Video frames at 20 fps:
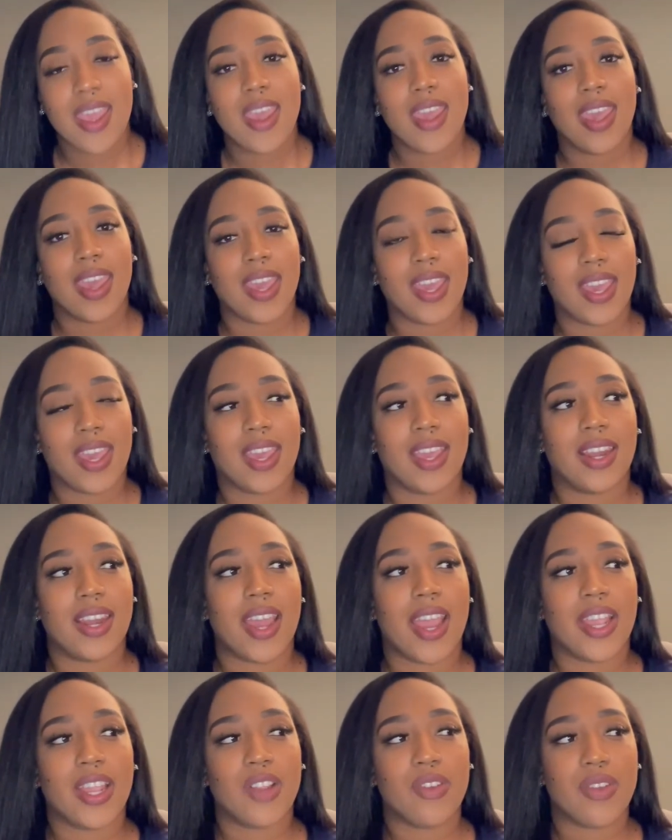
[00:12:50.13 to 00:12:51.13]
and
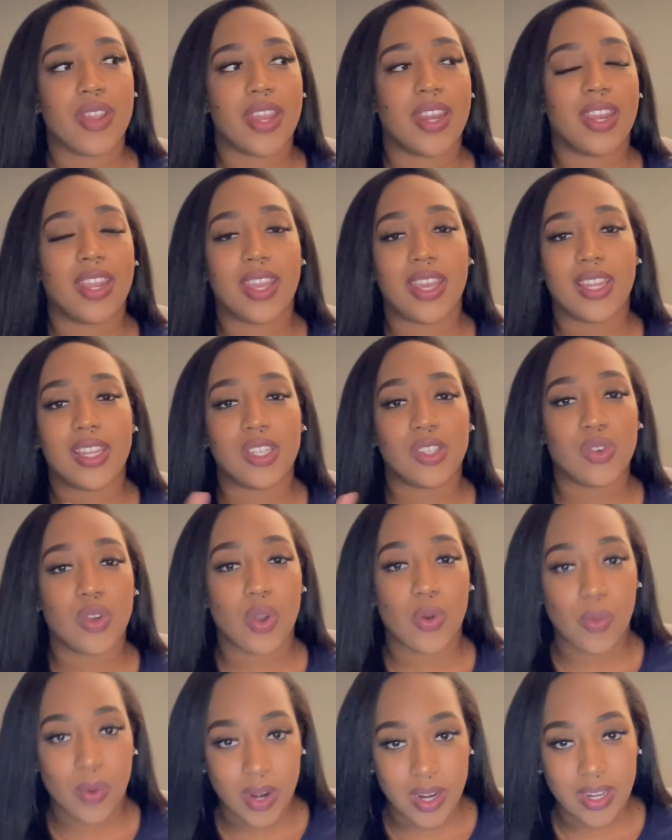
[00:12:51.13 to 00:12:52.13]
I created it into a
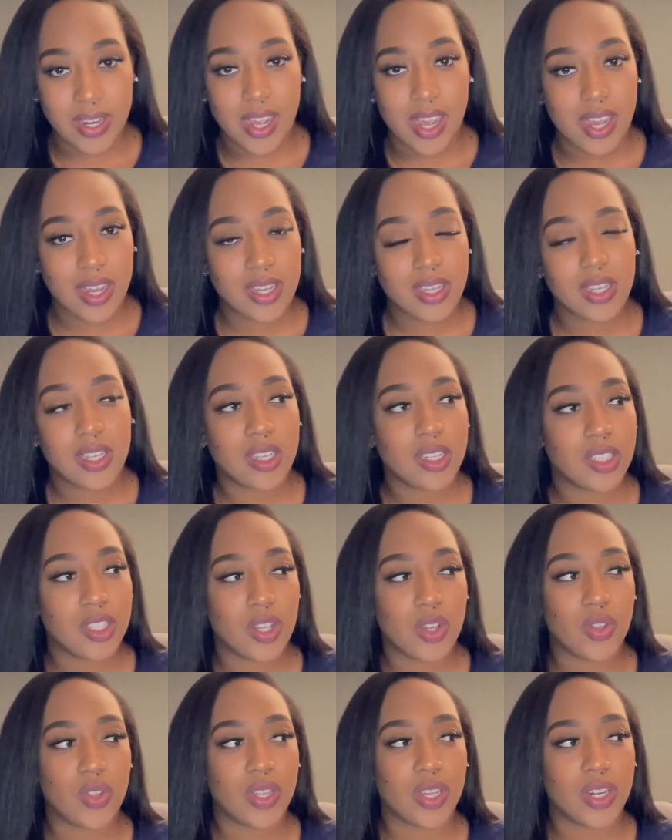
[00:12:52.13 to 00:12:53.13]
Word doc.
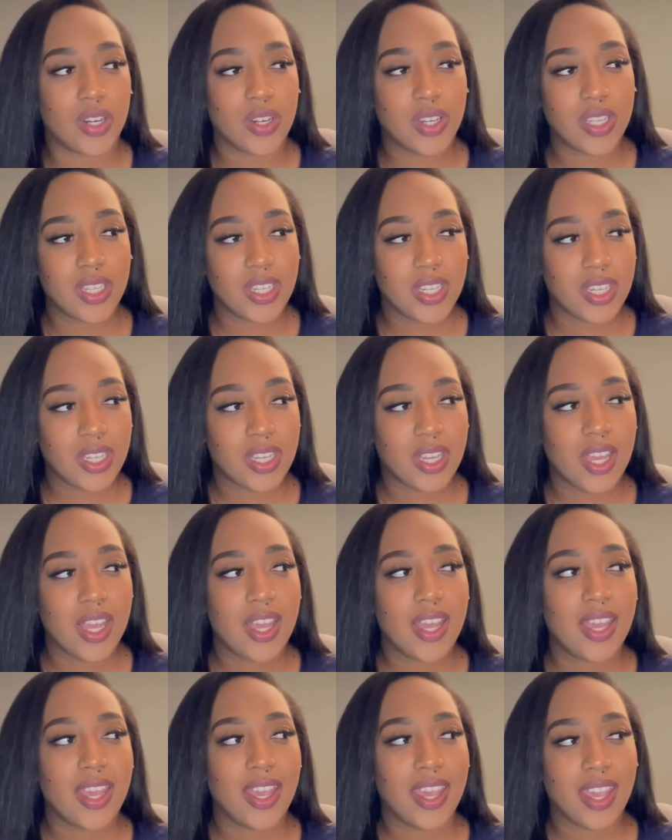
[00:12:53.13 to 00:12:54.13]
So literally
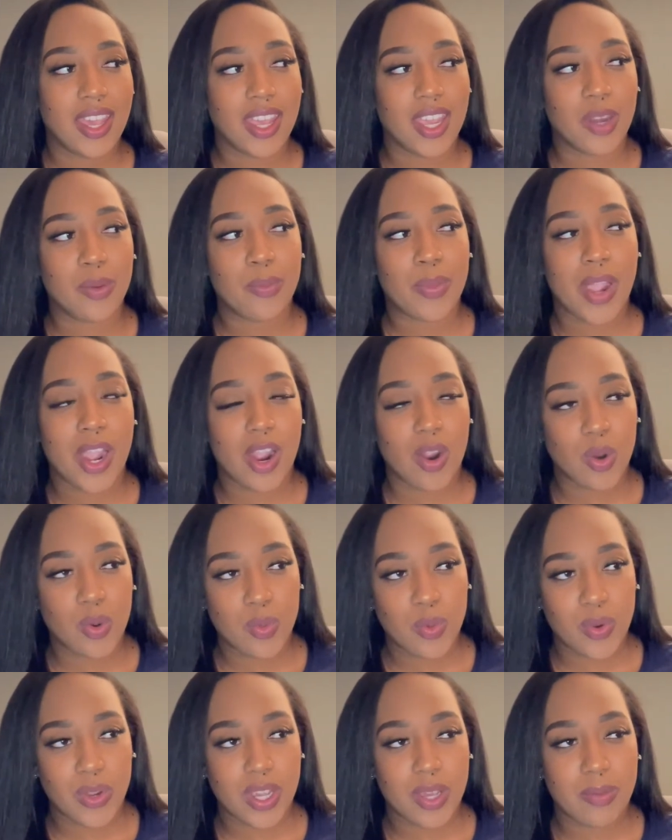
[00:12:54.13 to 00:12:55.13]
in
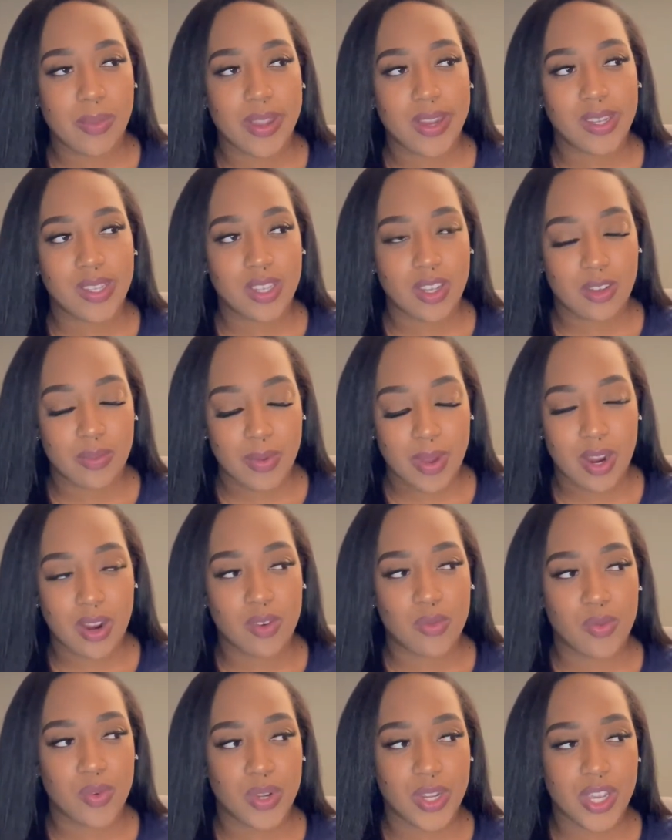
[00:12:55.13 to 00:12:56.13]
PowerPoint, Microsoft
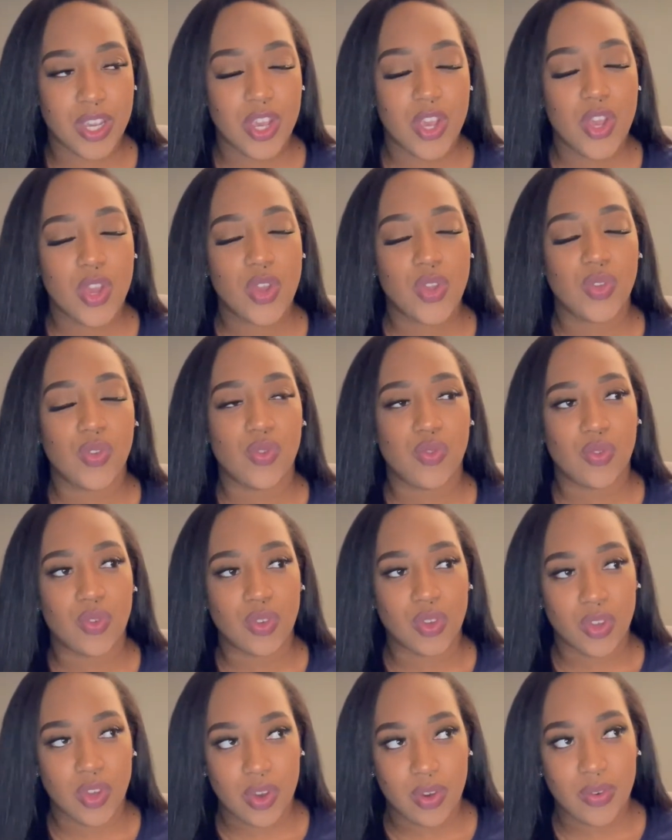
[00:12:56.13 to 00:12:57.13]
PowerPoint, you can
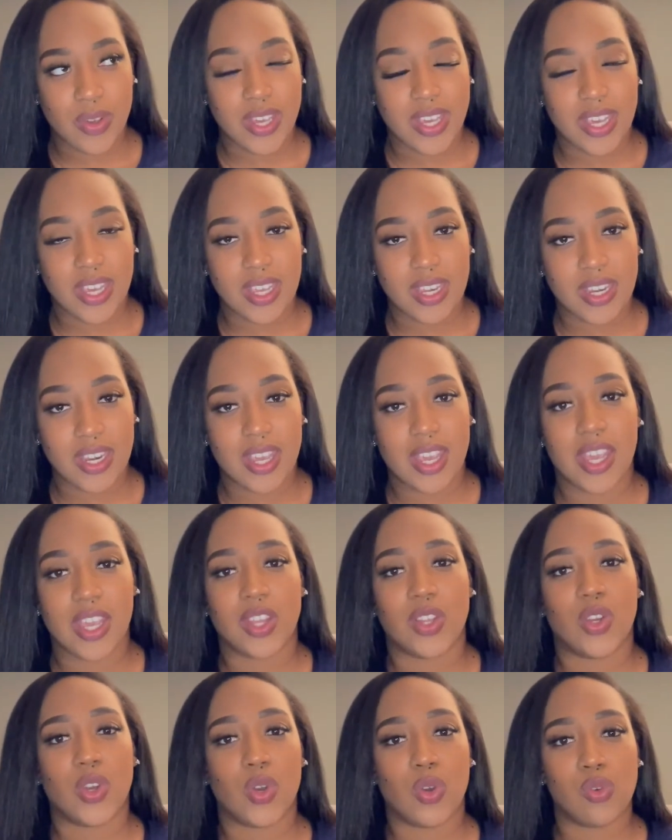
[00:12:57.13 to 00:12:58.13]
go in and
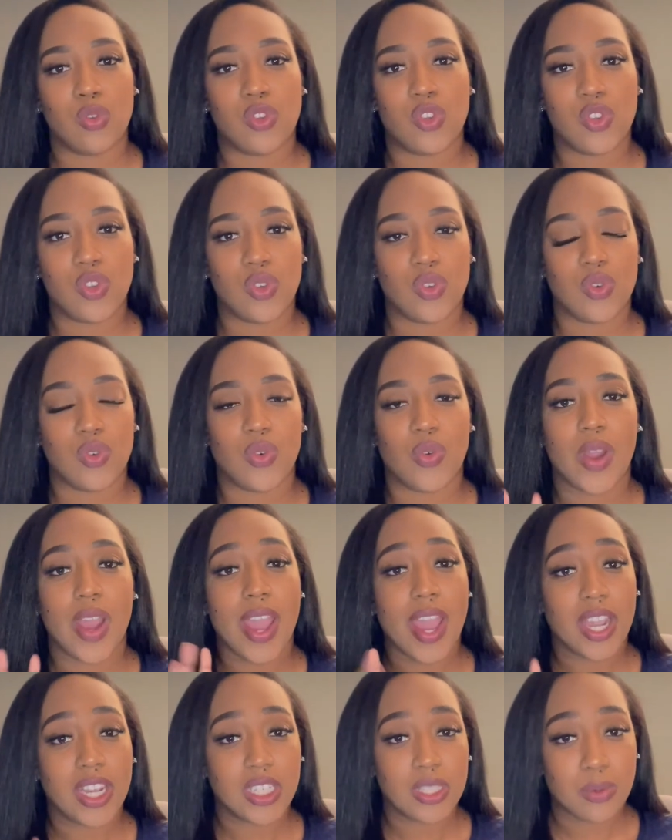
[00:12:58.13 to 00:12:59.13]
go to
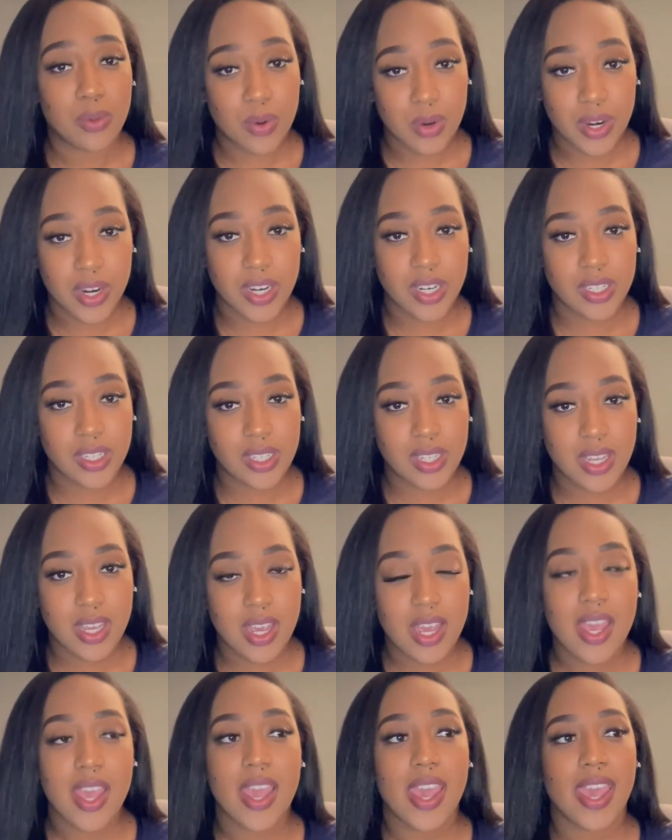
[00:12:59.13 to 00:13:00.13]
export
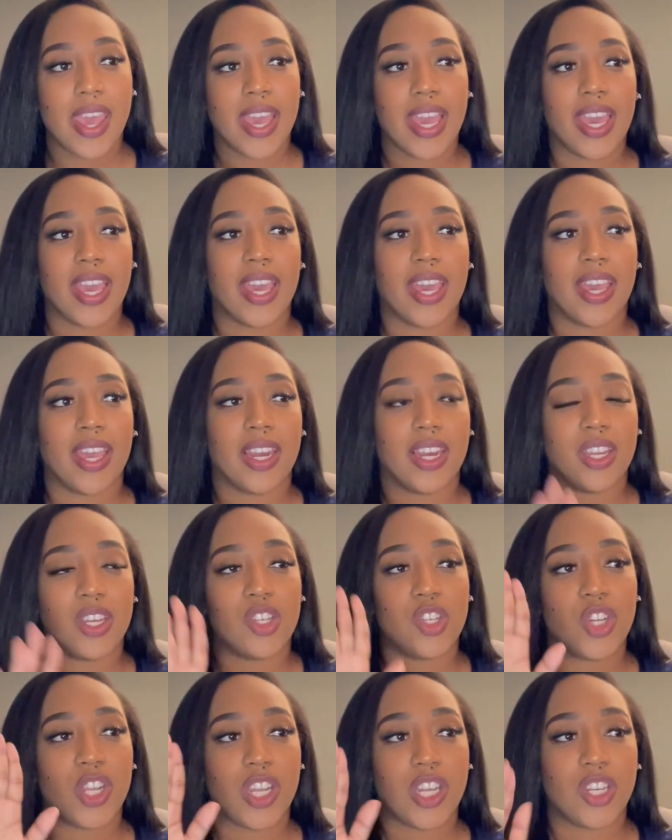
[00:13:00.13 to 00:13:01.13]
and
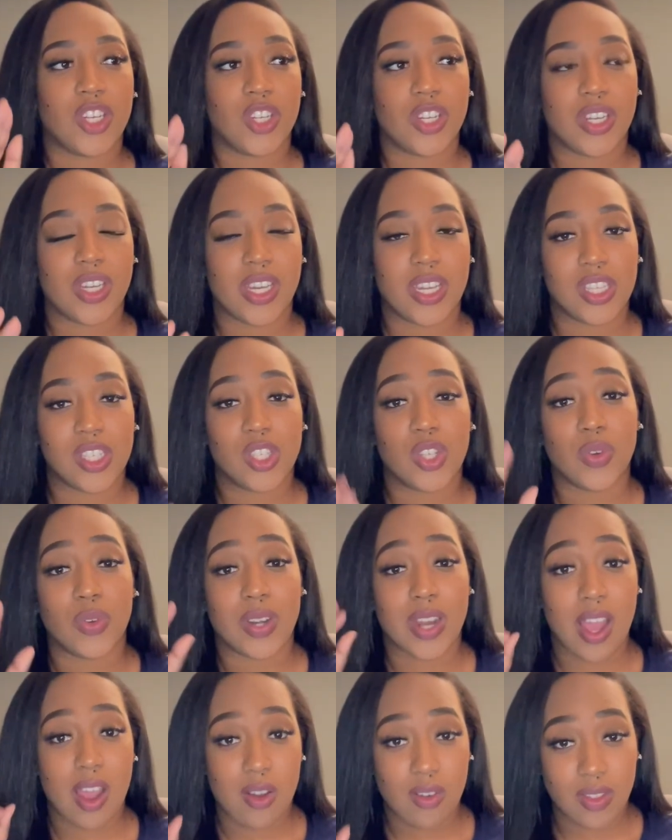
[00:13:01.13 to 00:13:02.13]
change it into an
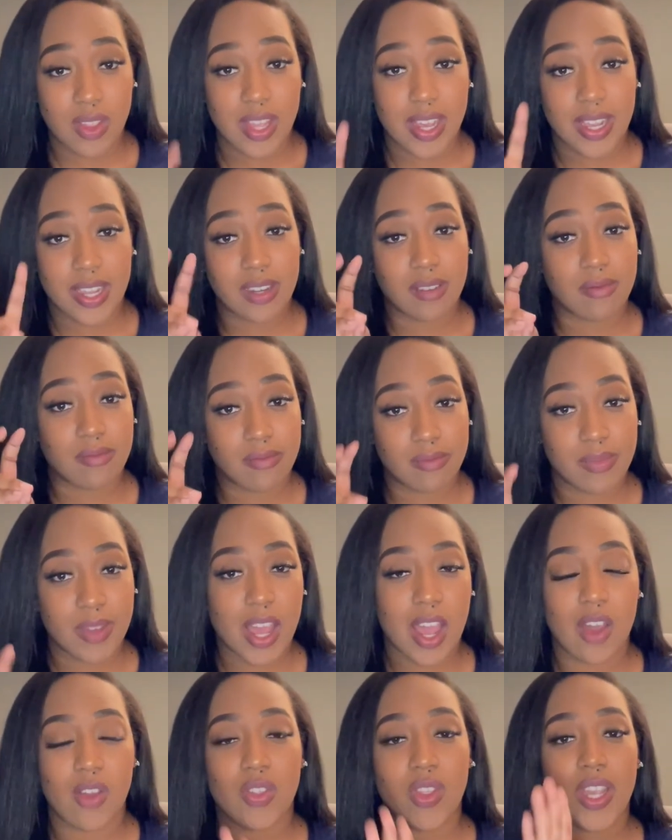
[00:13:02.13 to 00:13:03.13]
outline.
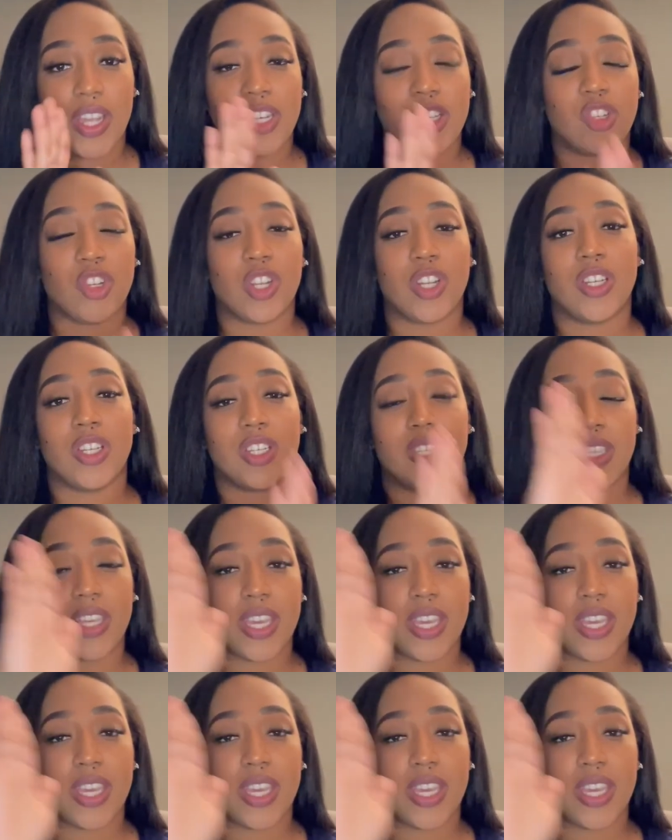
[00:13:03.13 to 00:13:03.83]
Outline changes it